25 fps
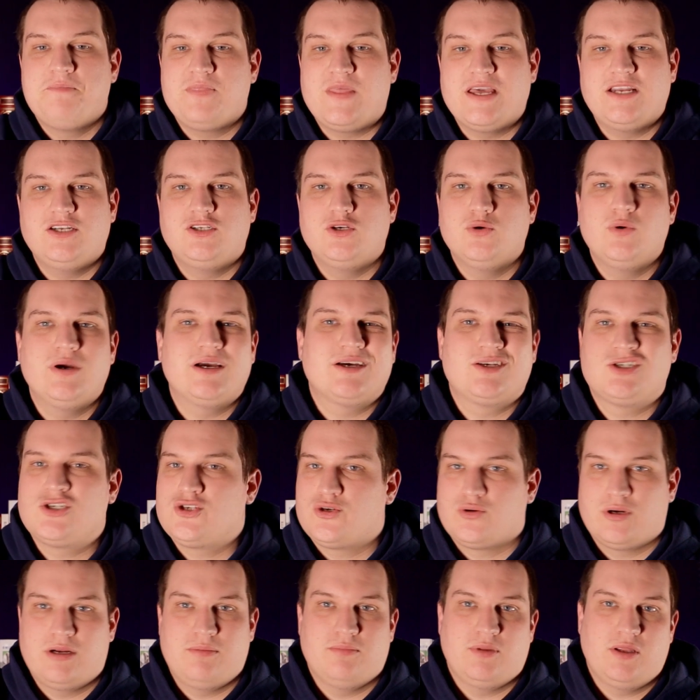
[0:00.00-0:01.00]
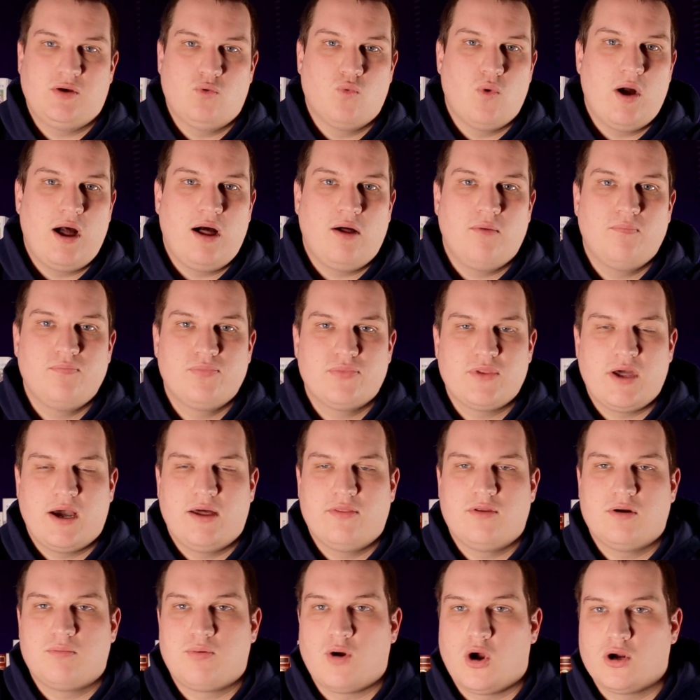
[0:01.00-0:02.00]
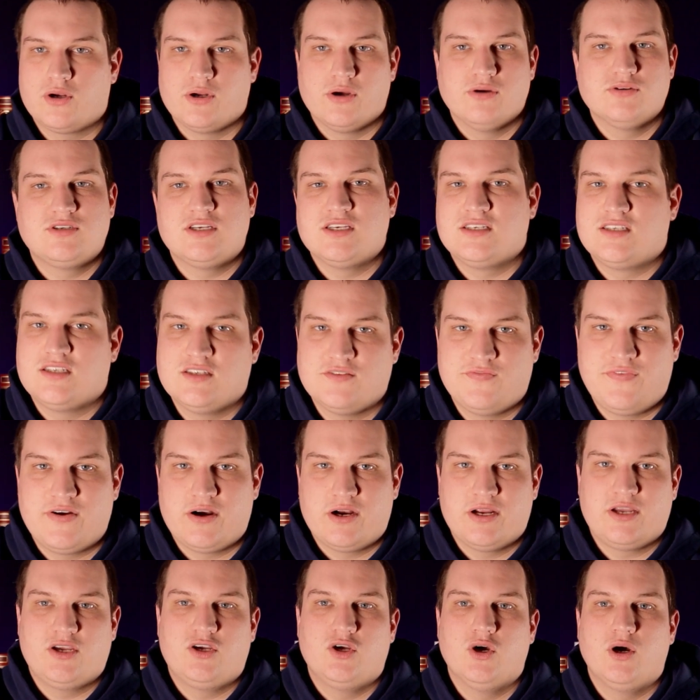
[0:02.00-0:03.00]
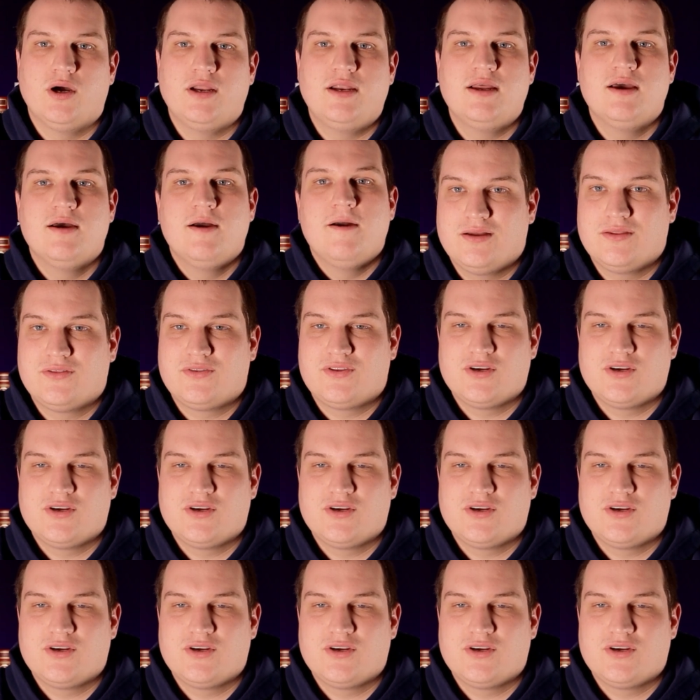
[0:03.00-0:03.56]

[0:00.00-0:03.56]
they do extremely well. Their prognosis is very good.